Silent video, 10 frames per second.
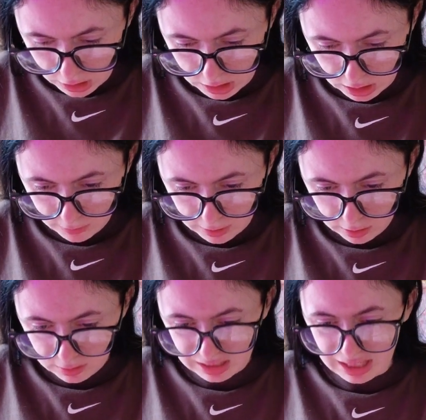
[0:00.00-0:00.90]
the seam
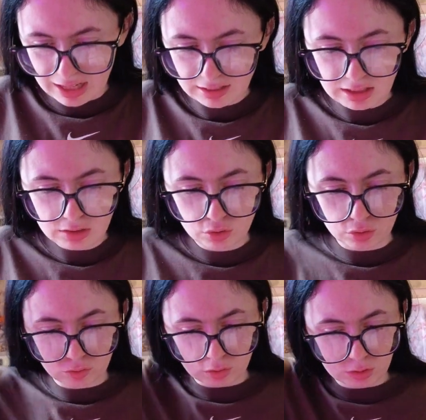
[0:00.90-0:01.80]
allowance, I kind of need
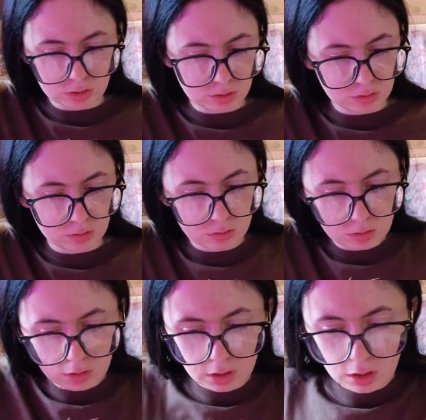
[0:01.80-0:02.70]
2 rulers.
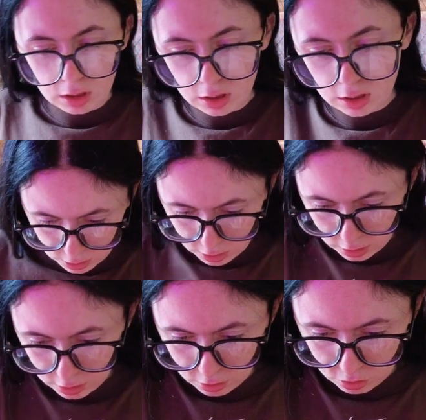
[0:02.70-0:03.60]

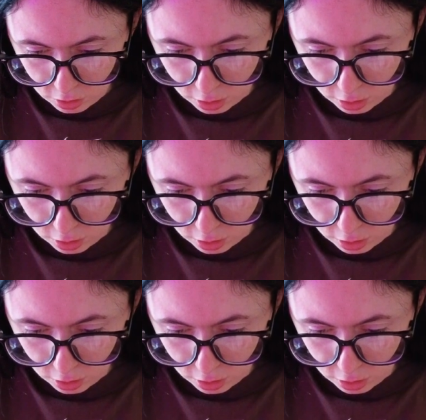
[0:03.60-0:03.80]
So